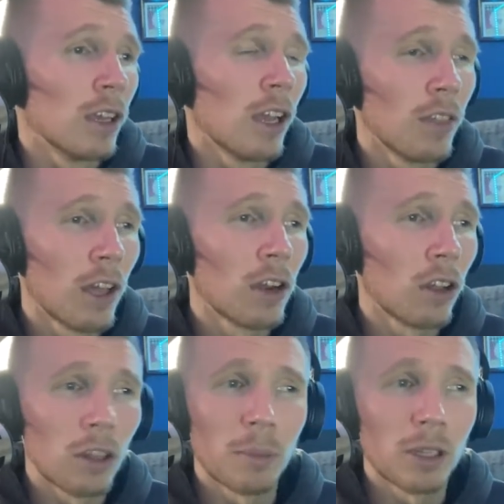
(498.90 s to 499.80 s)
And then
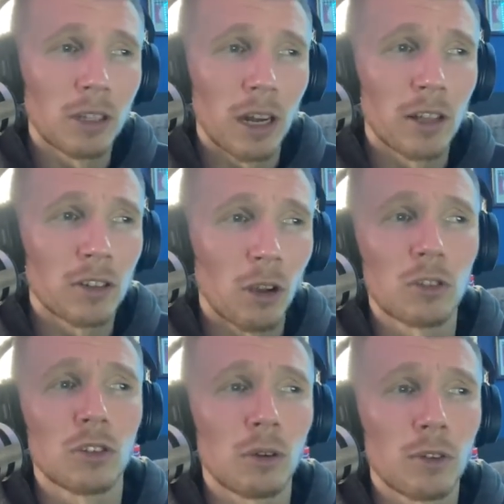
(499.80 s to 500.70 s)
Olympique Lyonnais,
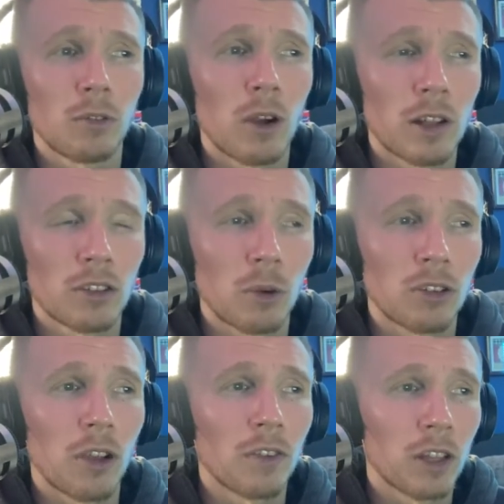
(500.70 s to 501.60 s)
also of France,
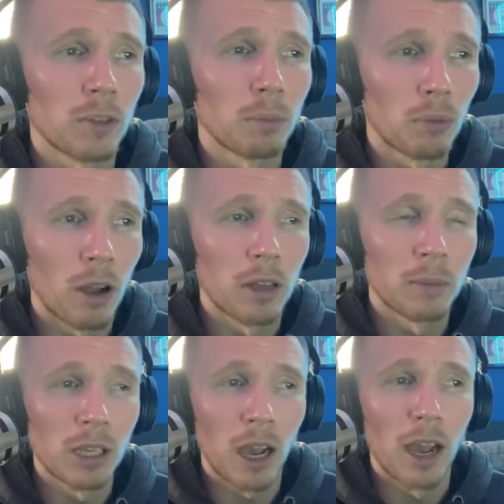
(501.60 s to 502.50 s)
squares off against
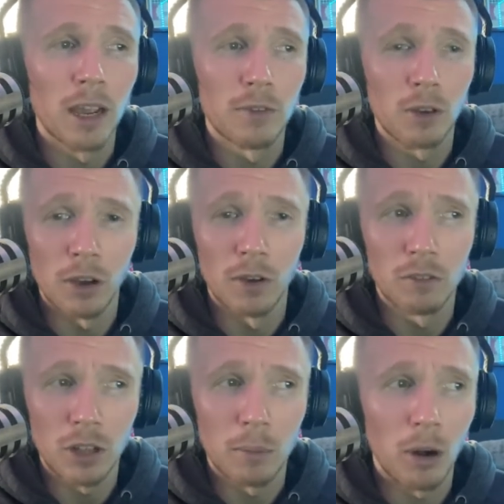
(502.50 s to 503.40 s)
Brøndby IF
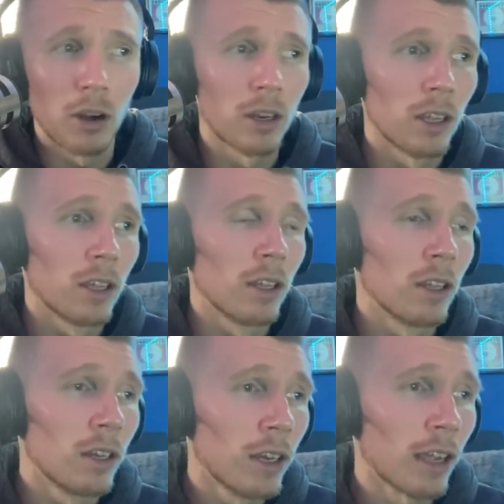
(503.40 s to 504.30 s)
of Denmark.
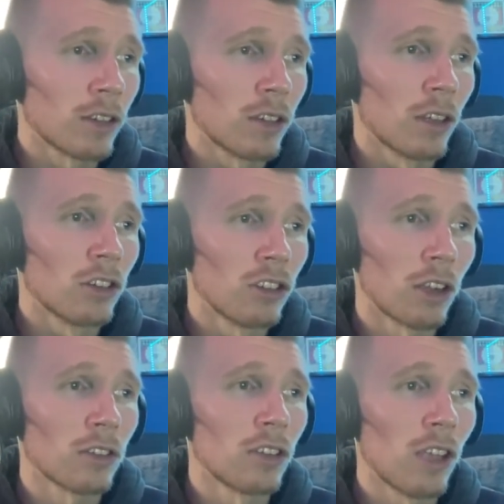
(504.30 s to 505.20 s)
Next,
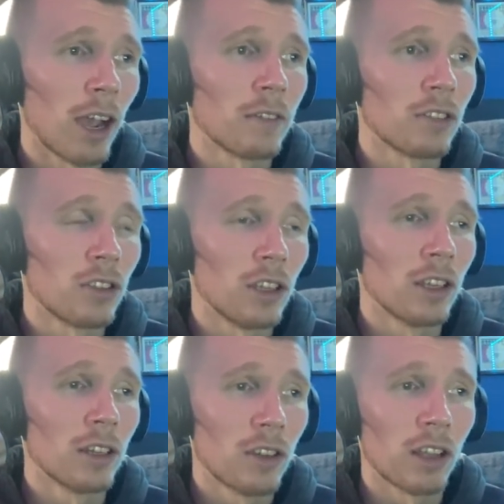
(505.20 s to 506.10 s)
Chelsea
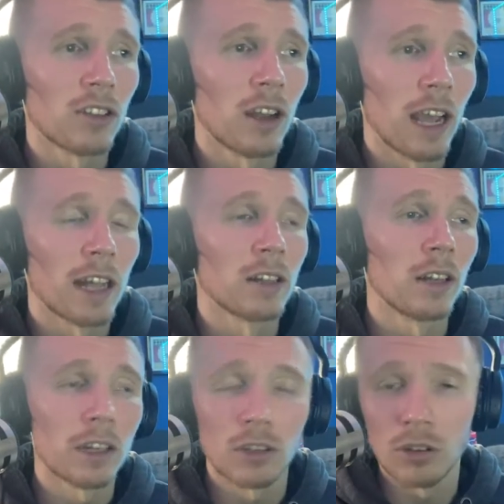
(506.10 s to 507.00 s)
FC takes on
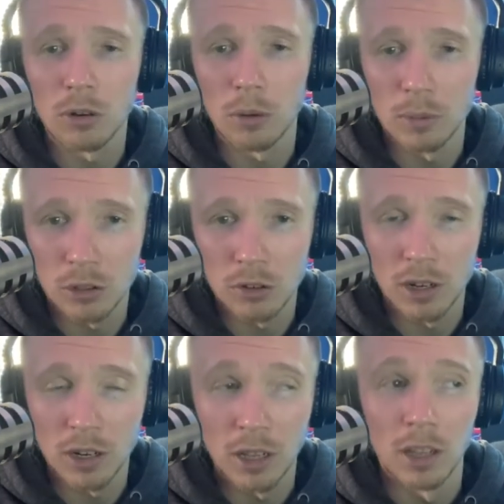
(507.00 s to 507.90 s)
Atletico
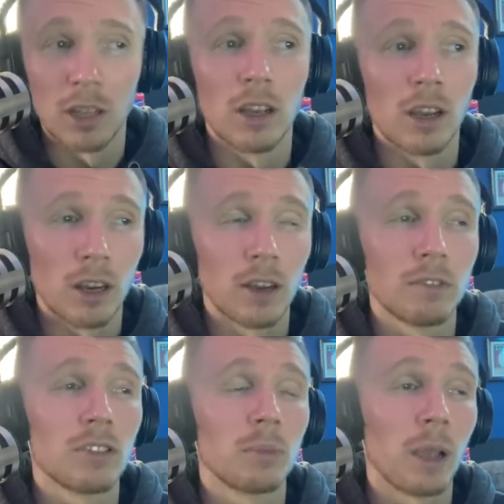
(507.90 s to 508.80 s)
Madrid
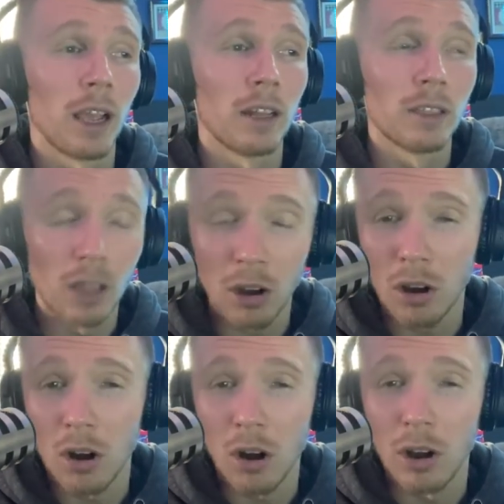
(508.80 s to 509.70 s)
of Spain.
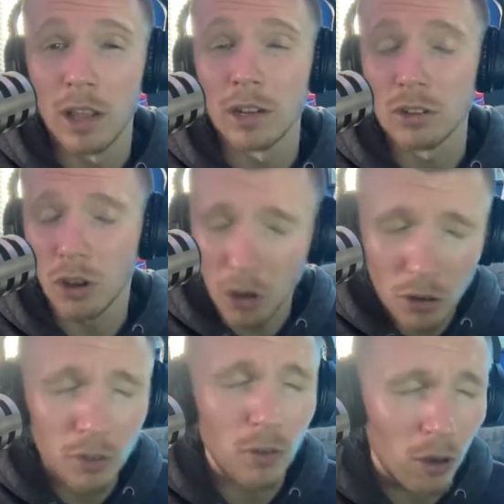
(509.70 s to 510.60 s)
There are a
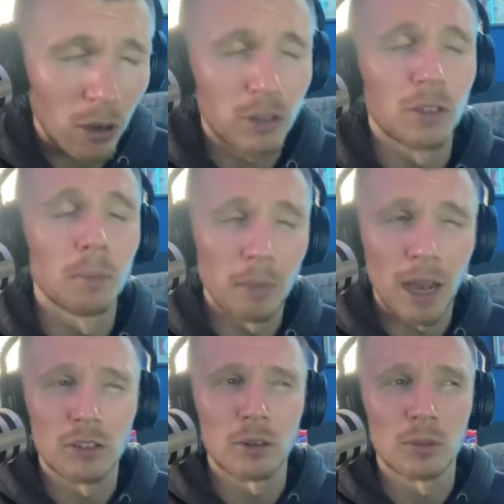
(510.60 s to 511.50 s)
ton of awesome
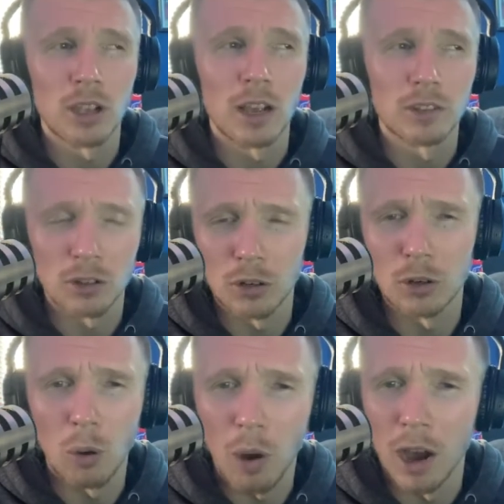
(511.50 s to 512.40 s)
matchups, guys, that are going to
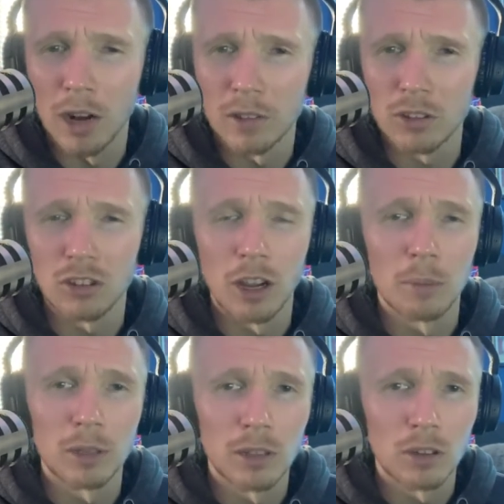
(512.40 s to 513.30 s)
go on in this
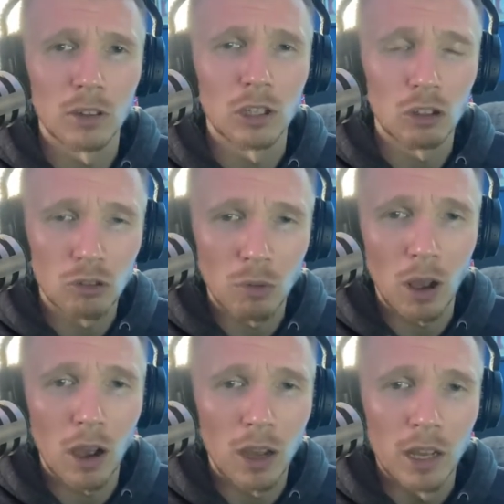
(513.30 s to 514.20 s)
Champions League
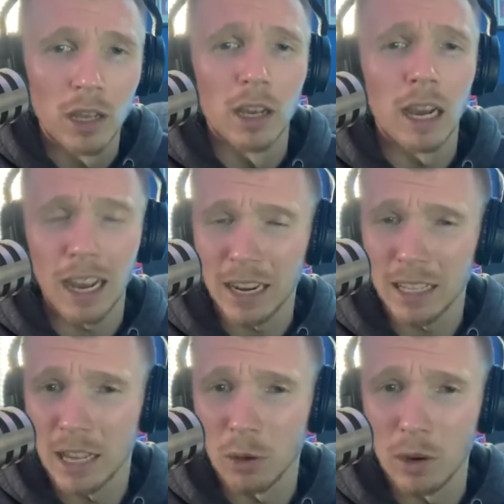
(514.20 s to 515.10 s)
draw. I
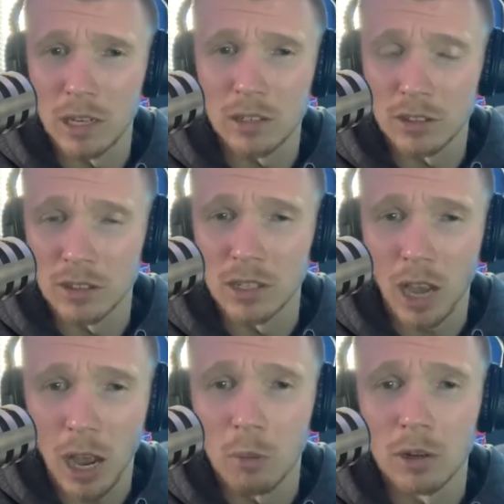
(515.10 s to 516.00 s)
can't wait to see
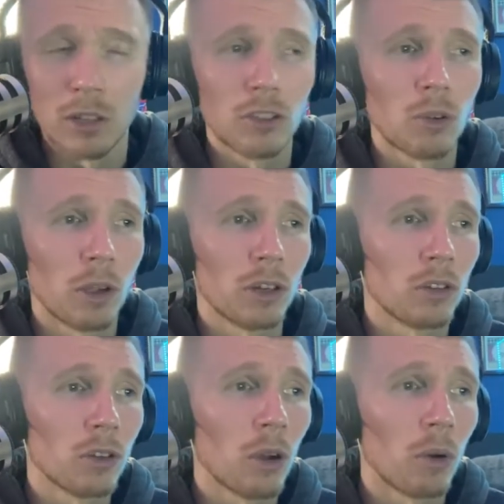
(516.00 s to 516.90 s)
how it is going to
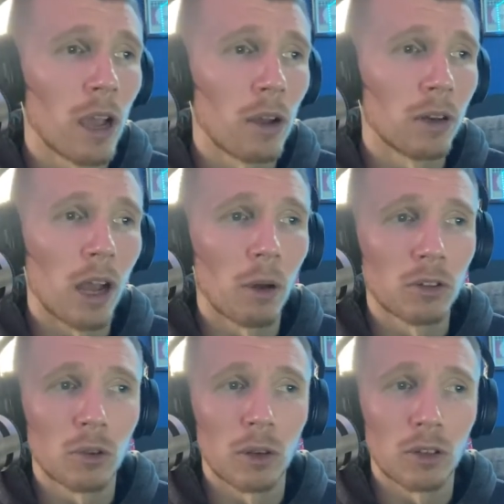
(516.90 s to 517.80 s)
go down and how
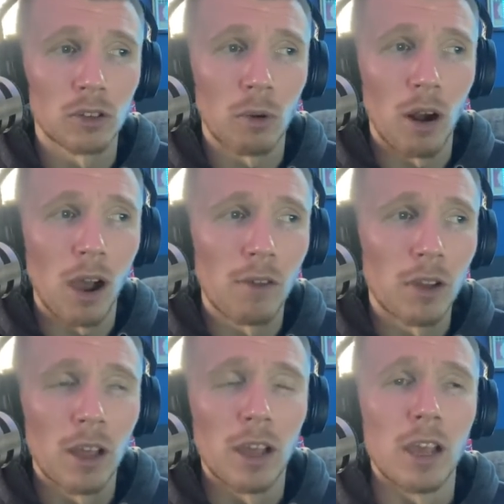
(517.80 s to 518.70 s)
it's going to square off.
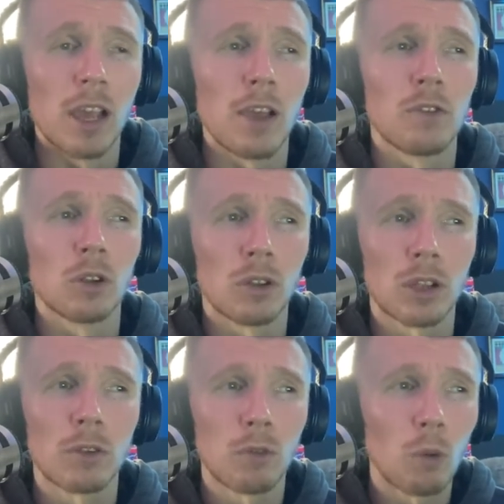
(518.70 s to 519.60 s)
If you're
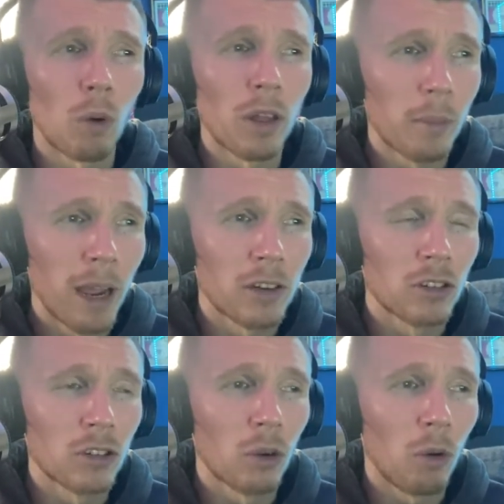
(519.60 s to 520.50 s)
looking for one of the
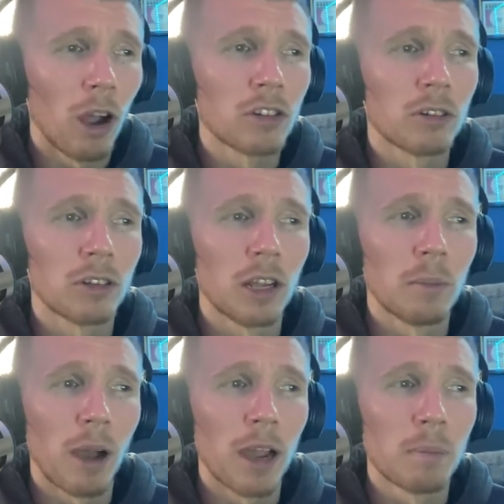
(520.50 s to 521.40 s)
matches to watch,
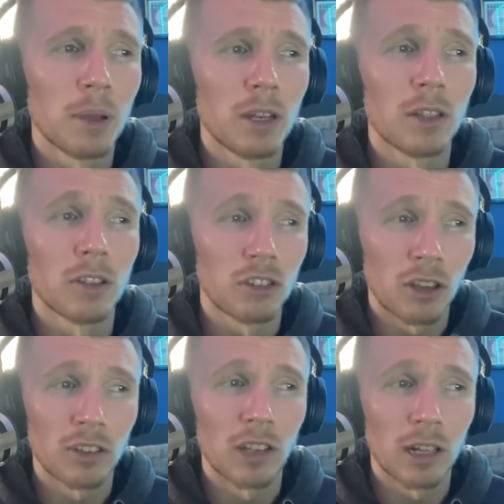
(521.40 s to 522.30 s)
in my opinion, the
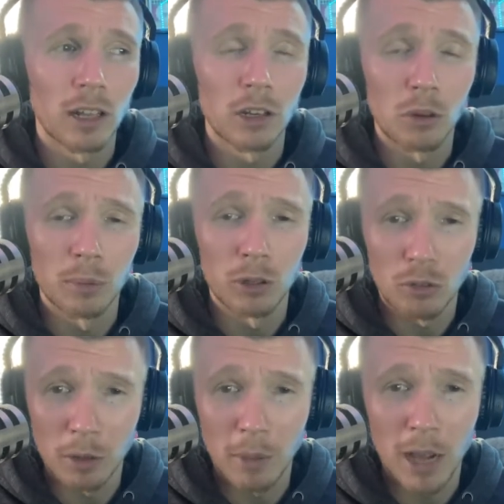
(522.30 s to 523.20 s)
Chelsea-Atletico
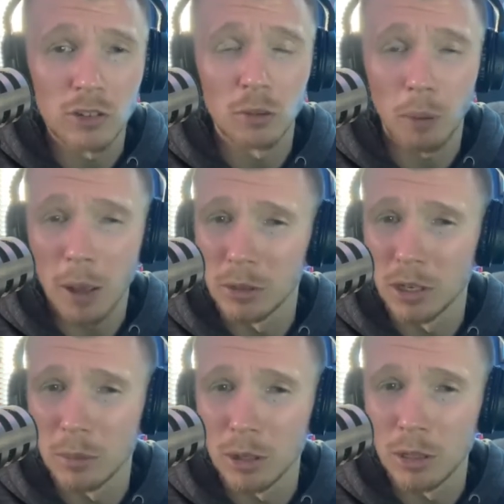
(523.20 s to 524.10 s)
Madrid match is probably
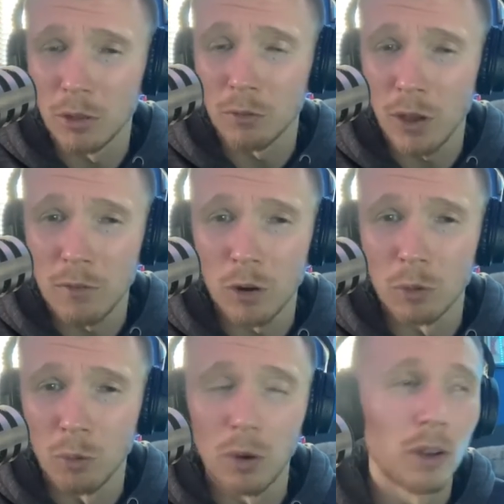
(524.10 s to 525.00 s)
going to be the
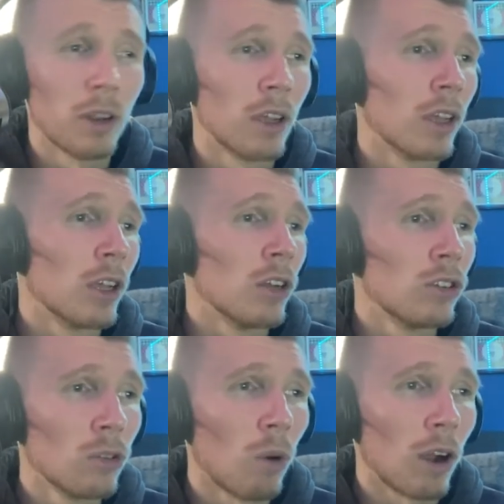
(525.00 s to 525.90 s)
favorite one
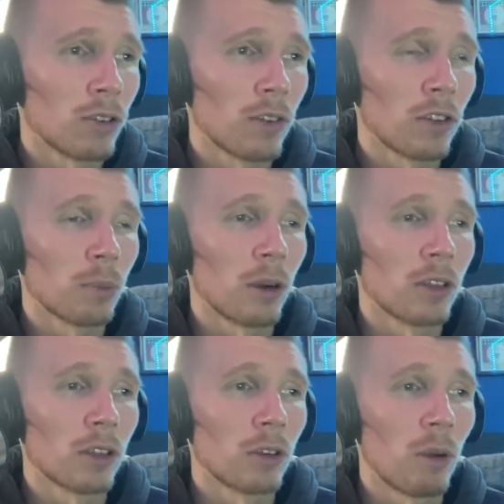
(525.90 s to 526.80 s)
to watch for this
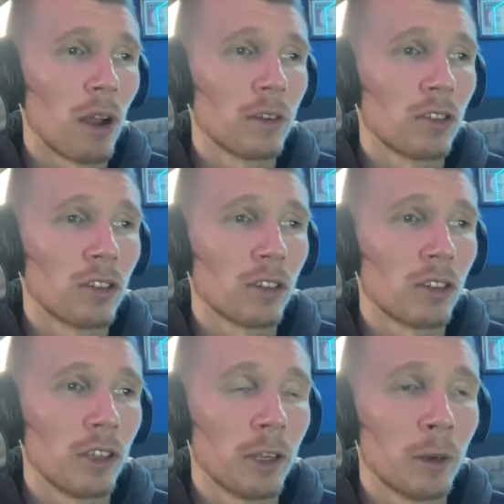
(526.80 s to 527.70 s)
particular round of
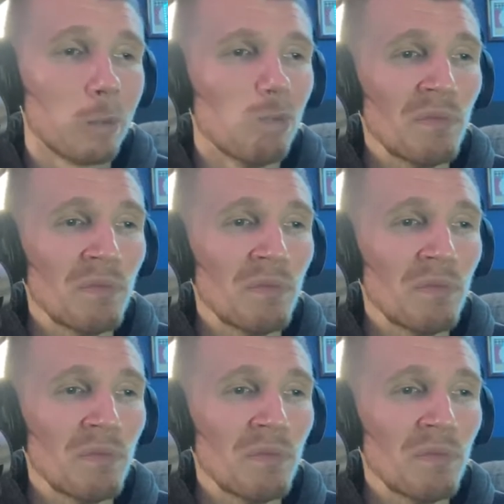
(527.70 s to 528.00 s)
16.